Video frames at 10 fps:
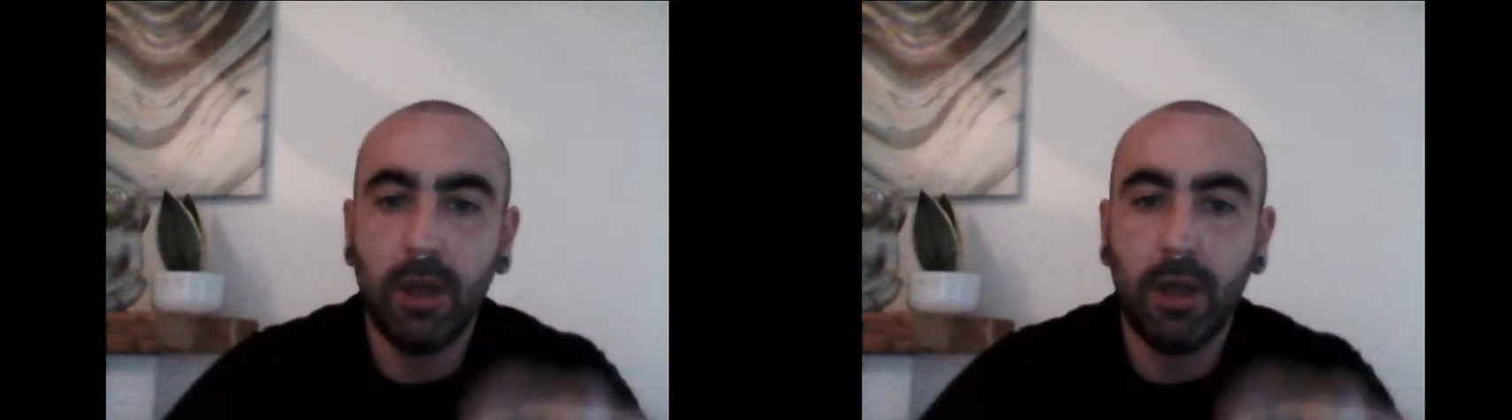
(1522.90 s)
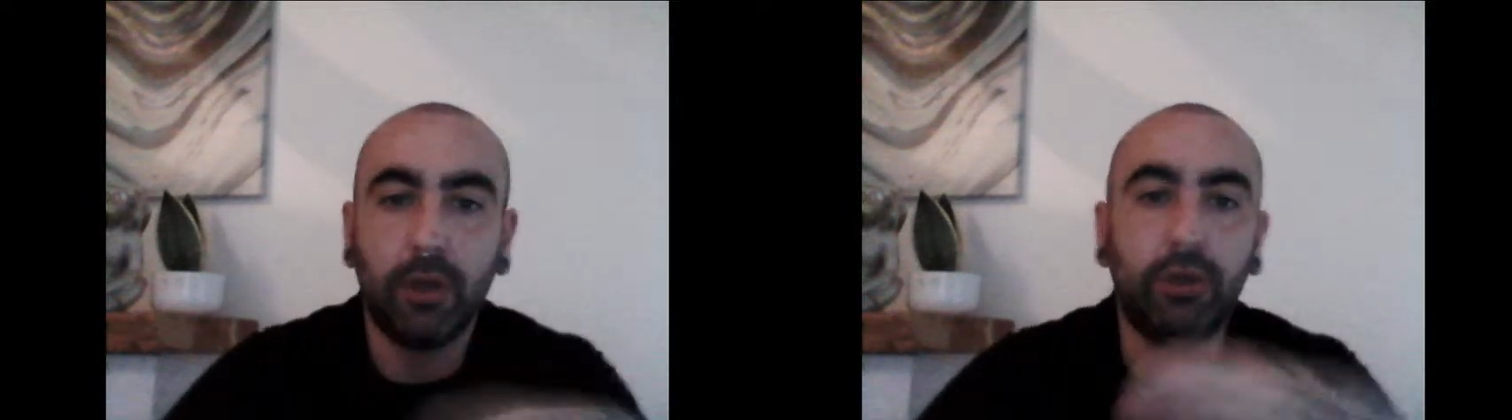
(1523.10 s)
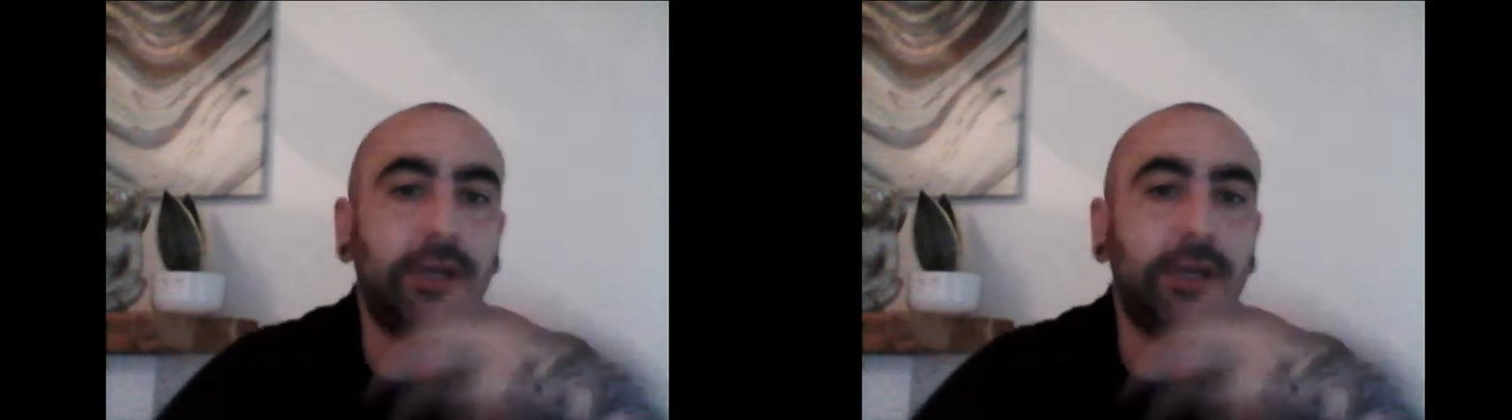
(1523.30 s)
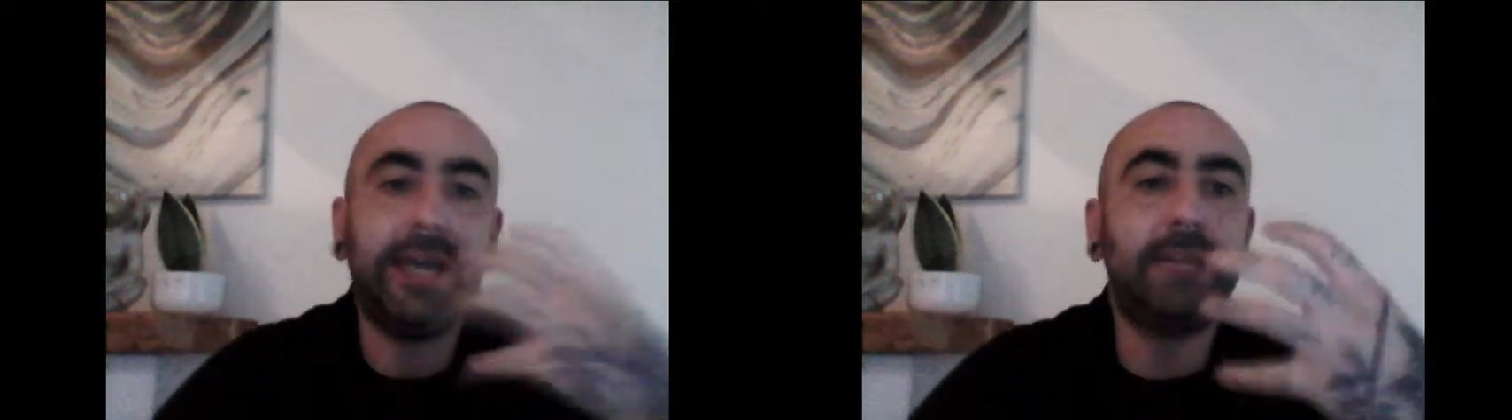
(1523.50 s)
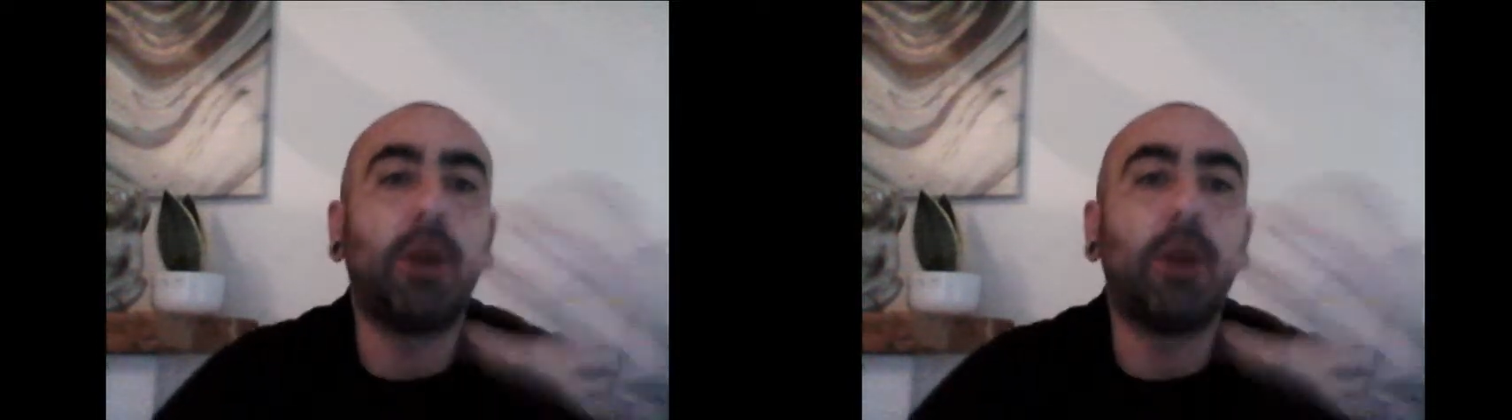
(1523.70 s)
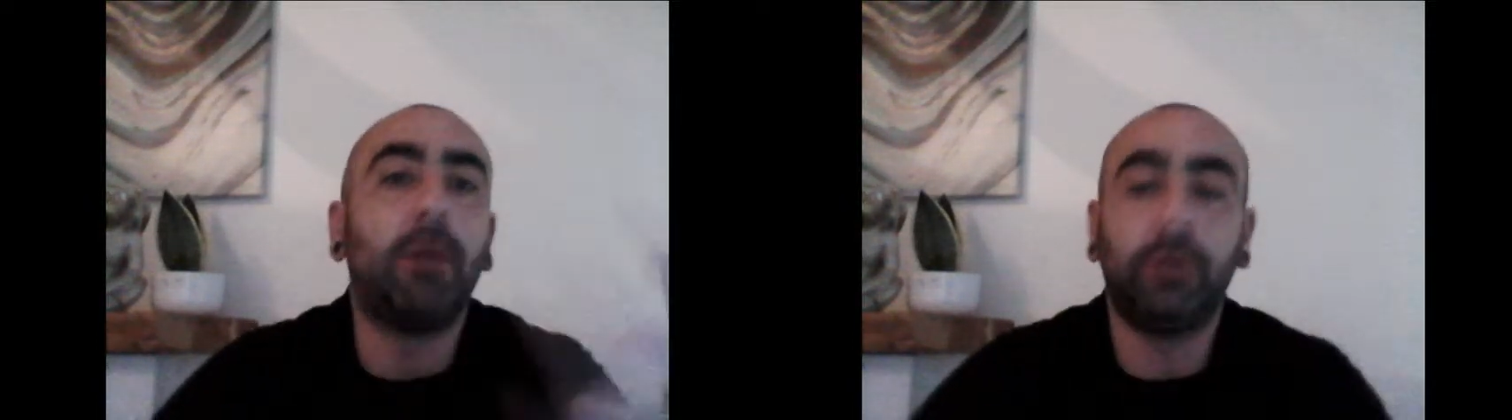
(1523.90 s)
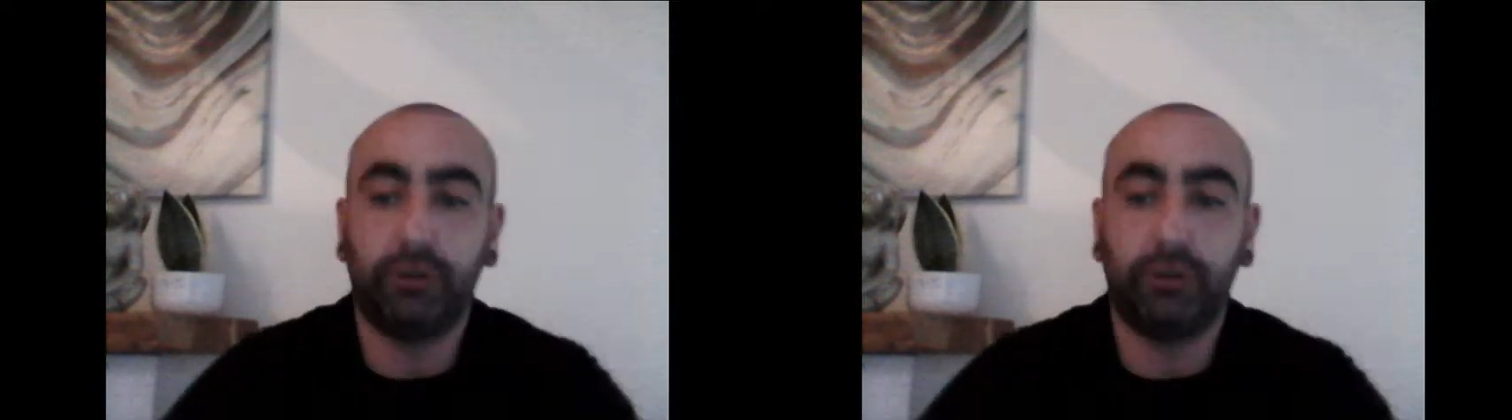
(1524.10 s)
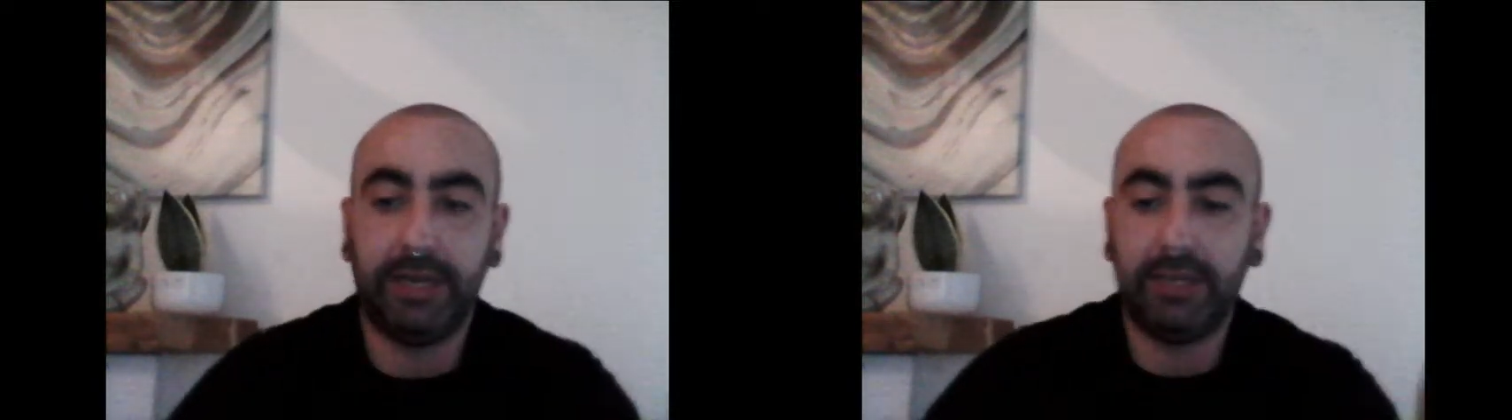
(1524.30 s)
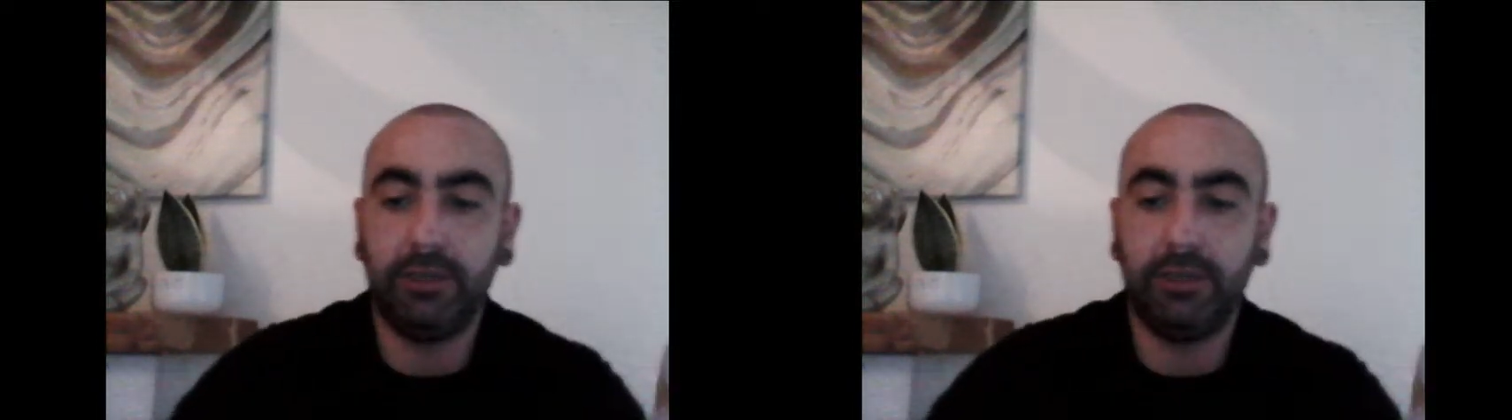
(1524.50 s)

You need proper training.